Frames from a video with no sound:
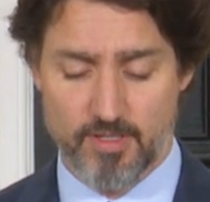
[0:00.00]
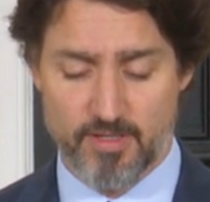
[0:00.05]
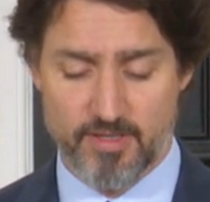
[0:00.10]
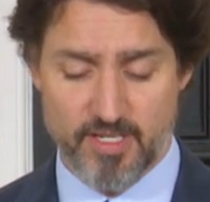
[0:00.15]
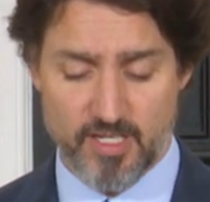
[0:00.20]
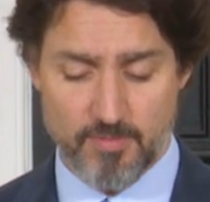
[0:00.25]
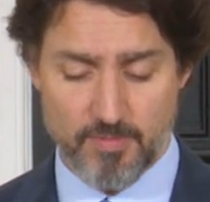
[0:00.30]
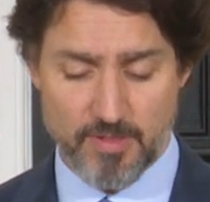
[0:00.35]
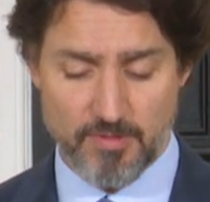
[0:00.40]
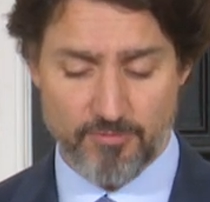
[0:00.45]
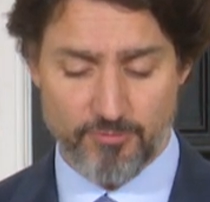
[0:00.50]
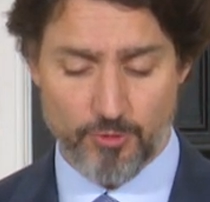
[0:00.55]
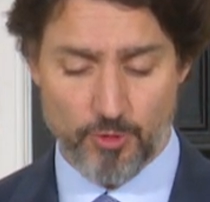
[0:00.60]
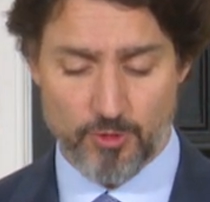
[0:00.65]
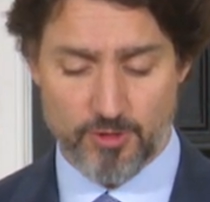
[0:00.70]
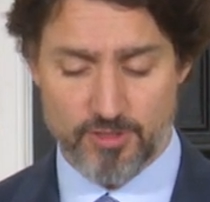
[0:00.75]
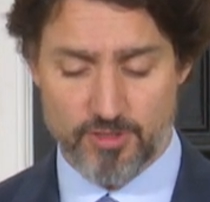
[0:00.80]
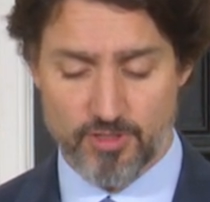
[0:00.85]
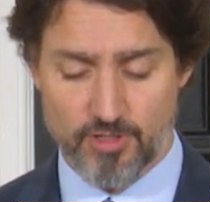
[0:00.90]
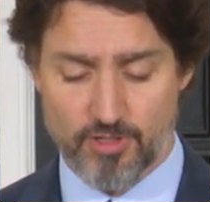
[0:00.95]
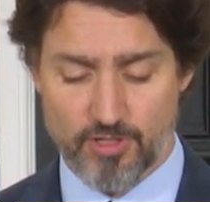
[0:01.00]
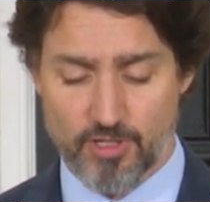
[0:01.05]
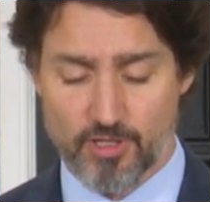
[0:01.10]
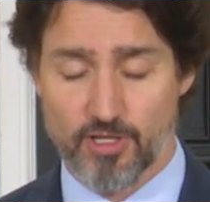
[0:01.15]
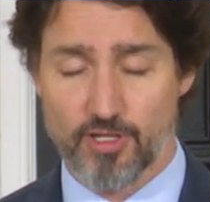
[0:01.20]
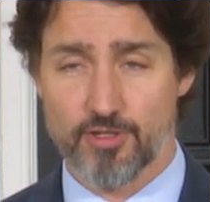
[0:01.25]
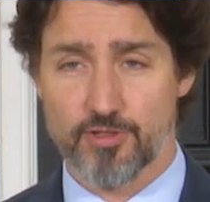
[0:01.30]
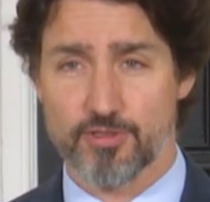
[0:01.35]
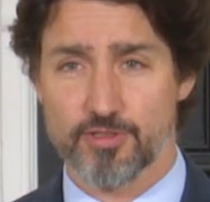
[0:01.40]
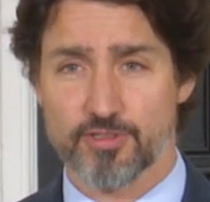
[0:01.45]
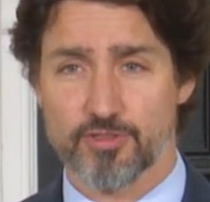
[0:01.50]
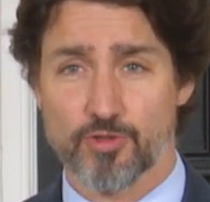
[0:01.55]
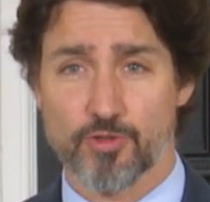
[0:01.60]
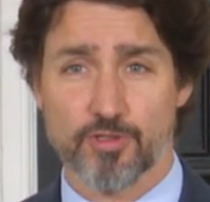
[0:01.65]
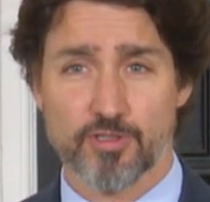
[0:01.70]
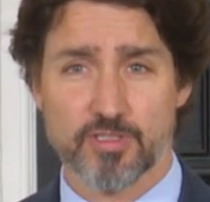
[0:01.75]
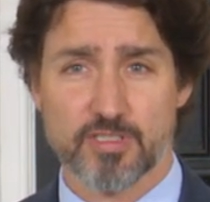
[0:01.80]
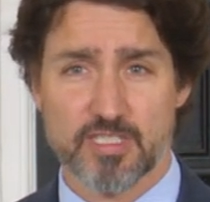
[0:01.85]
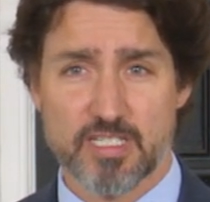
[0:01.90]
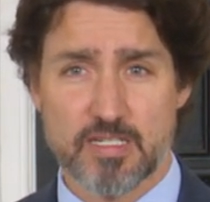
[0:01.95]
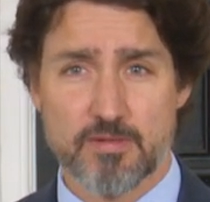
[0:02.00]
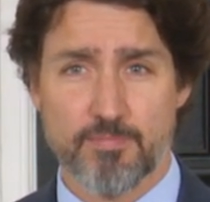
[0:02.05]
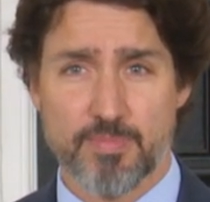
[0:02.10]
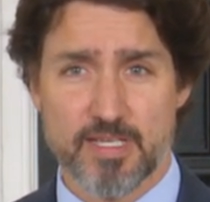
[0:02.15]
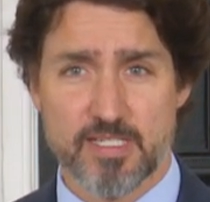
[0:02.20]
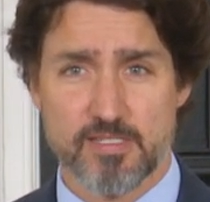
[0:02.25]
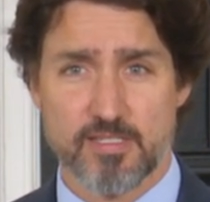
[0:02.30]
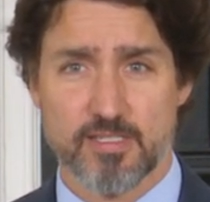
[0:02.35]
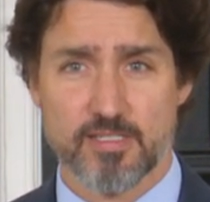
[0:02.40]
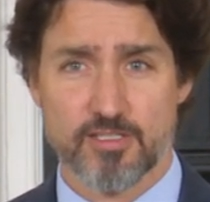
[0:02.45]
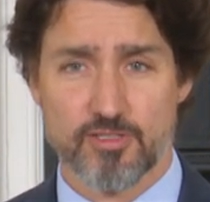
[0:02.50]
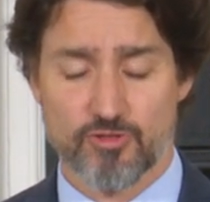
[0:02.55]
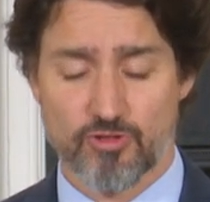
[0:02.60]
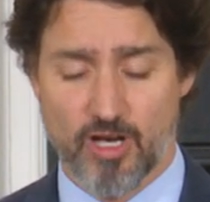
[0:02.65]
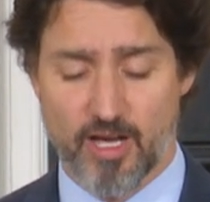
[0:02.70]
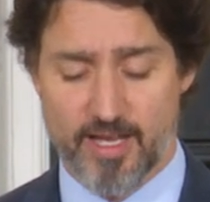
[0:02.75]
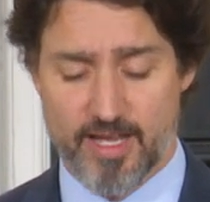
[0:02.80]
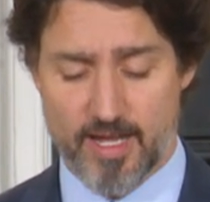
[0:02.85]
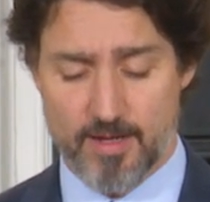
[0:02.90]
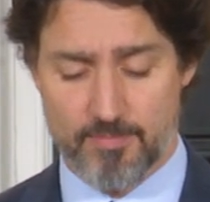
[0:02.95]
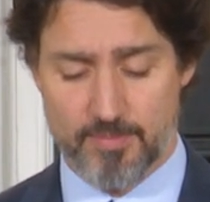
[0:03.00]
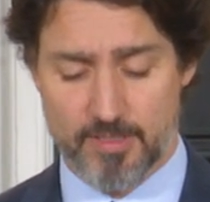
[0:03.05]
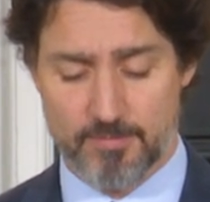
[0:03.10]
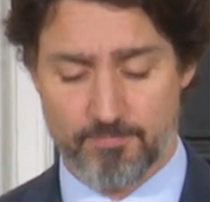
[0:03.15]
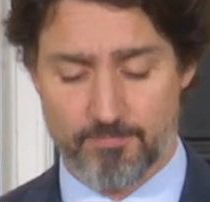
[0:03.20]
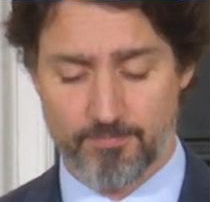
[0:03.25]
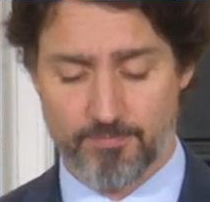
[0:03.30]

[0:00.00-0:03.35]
that had been forced to close or seen business dry up.